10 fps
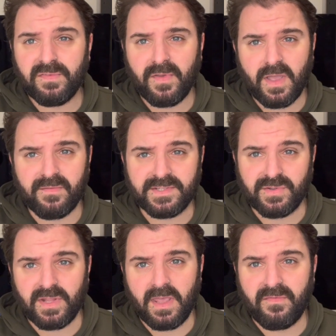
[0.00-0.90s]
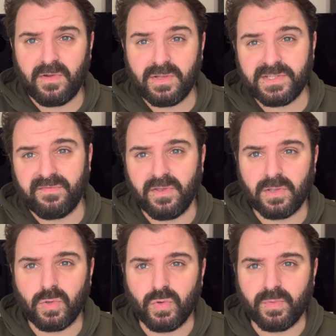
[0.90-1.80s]
5 is on a philosopher
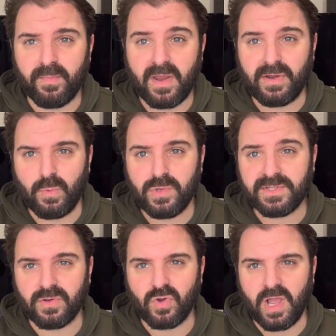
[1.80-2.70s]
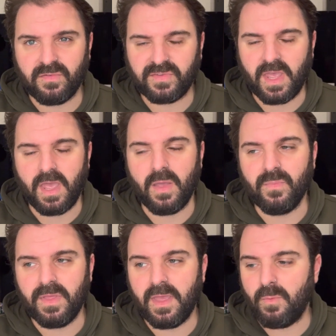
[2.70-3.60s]
called Mary Wollstonecraft.
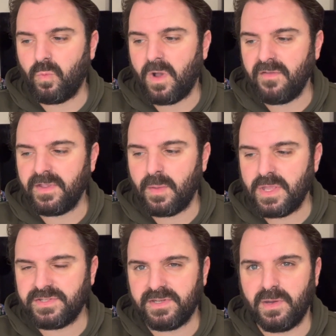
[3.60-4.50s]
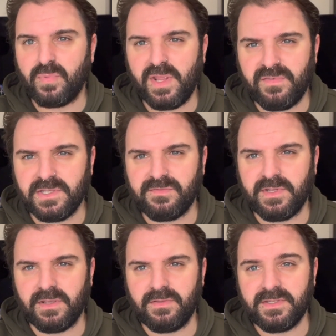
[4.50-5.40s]
I think I mentioned in a previous
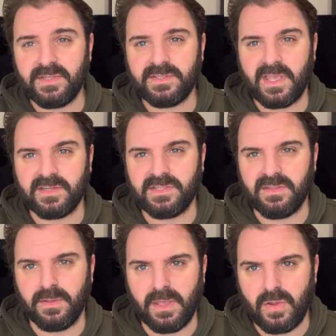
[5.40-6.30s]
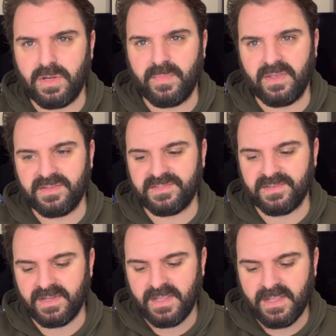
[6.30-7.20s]
video, this is actually the only
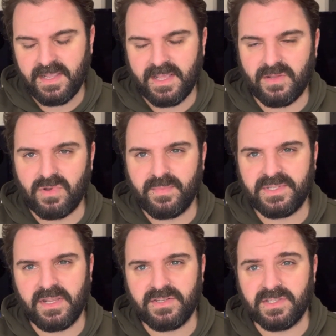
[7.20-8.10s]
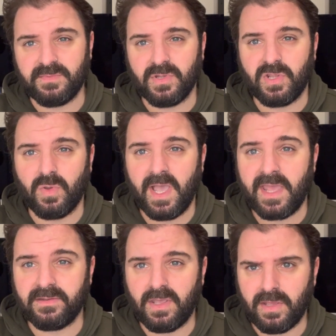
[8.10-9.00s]
person in the Reputations book who I
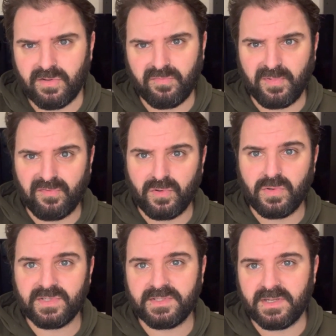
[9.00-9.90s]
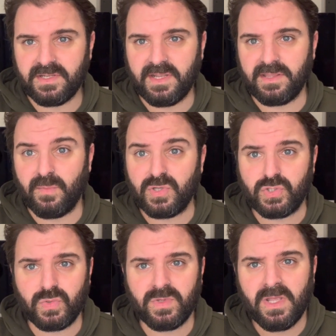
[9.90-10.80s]
hadn't heard of before studying the
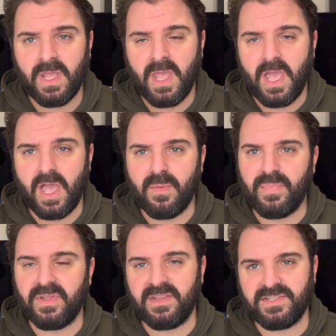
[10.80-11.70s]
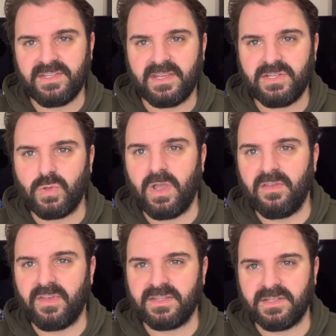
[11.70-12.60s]
module. But she's actually quite a
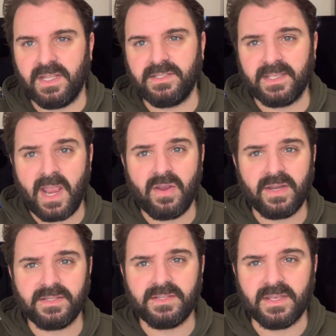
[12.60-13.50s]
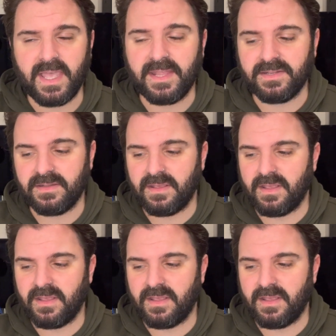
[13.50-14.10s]
fascinating character. And